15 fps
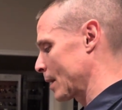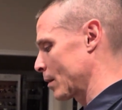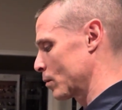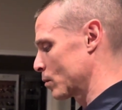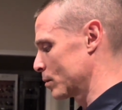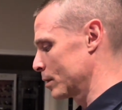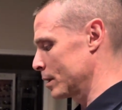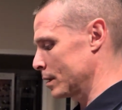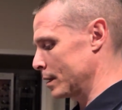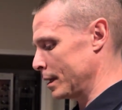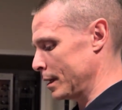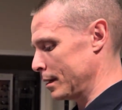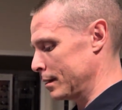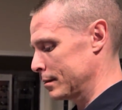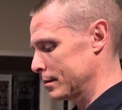
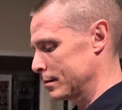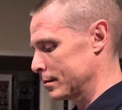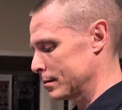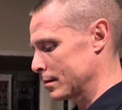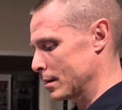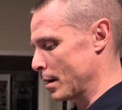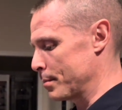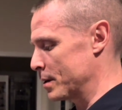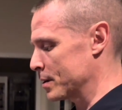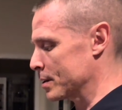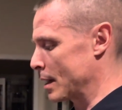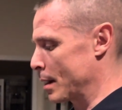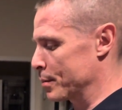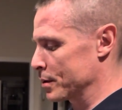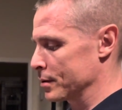Really a missed
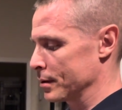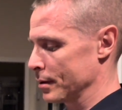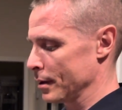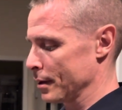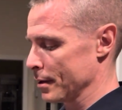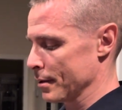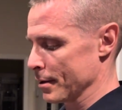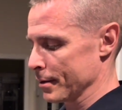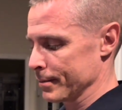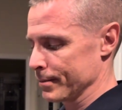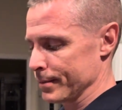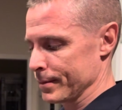opportunity there.